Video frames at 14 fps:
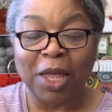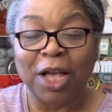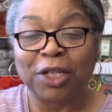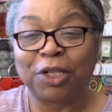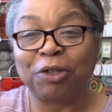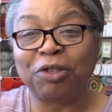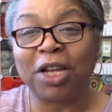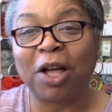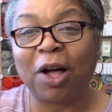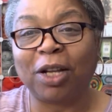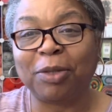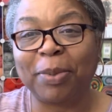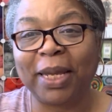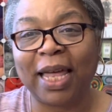So she
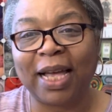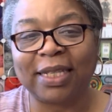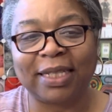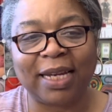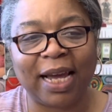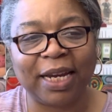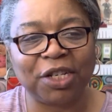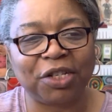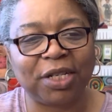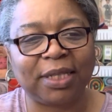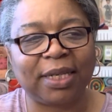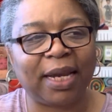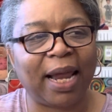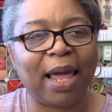called me last night and she
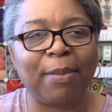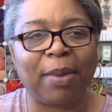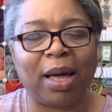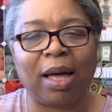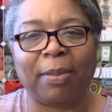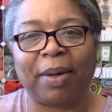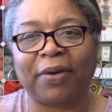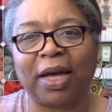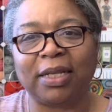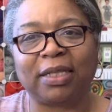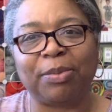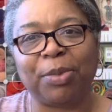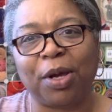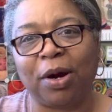said, hey, mom, I've got
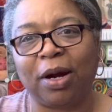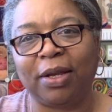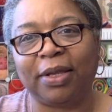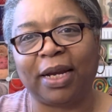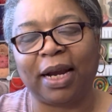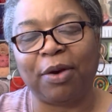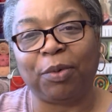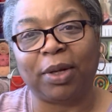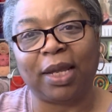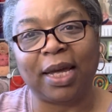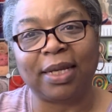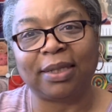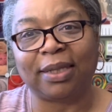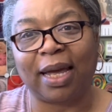some yarn that I
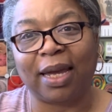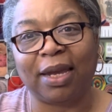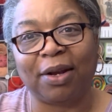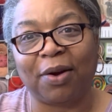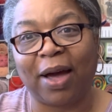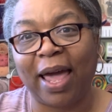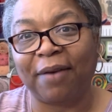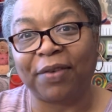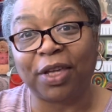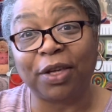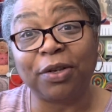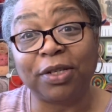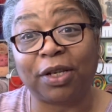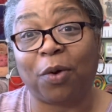realized, you know, I haven't
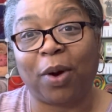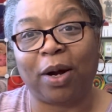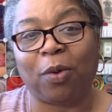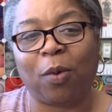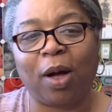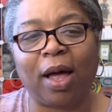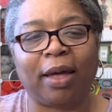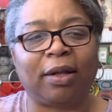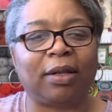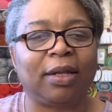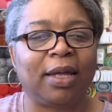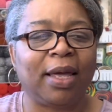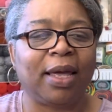used in quite a while.